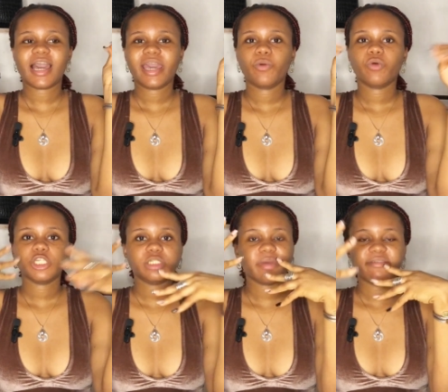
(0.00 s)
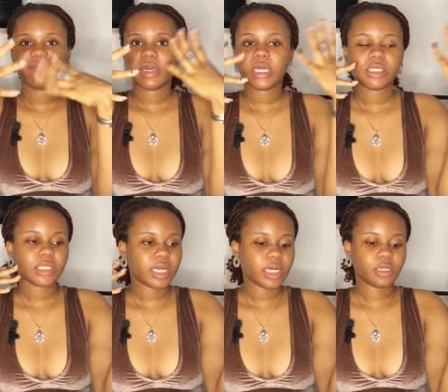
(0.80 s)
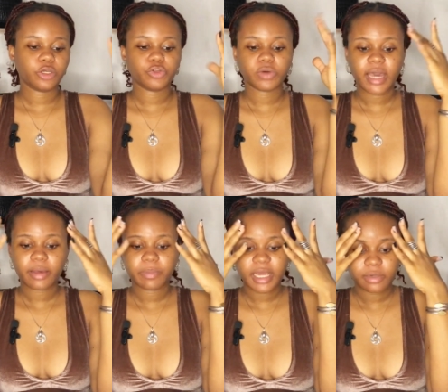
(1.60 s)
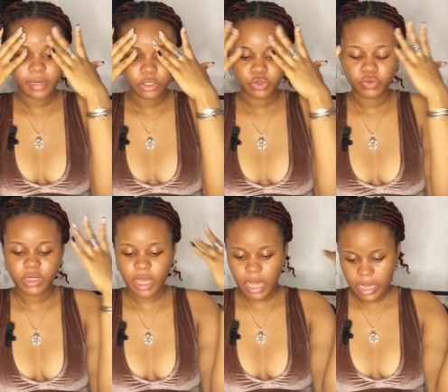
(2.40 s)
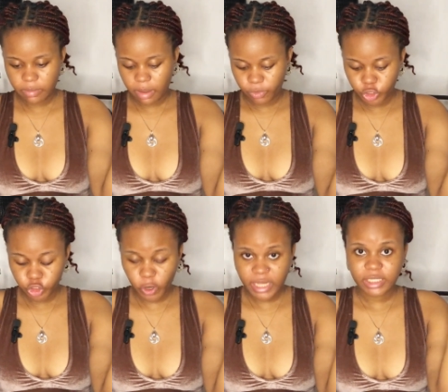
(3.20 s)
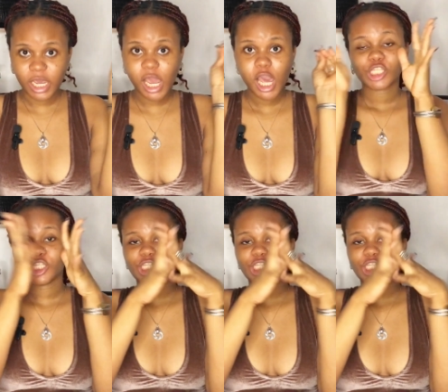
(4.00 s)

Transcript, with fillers: I washed my face and you know I applied my toner and my moisturizer.